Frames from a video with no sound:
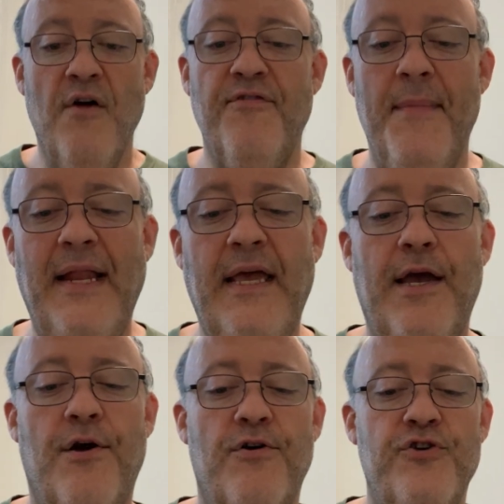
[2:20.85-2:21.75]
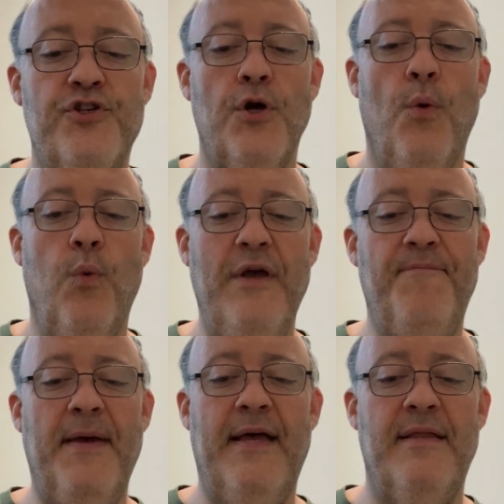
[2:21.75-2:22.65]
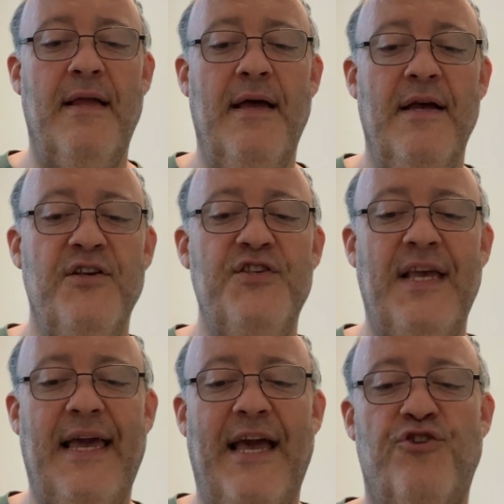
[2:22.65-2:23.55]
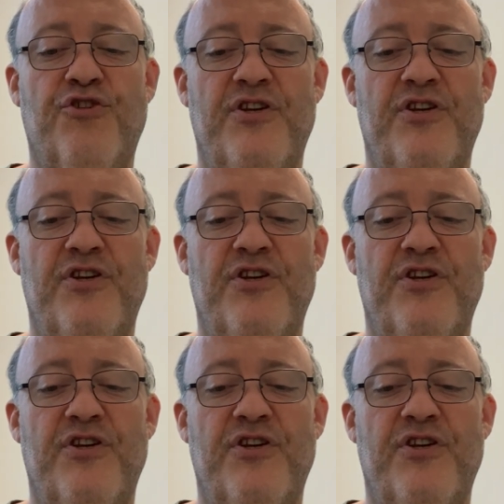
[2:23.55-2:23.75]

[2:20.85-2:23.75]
For many years, we've been seeing a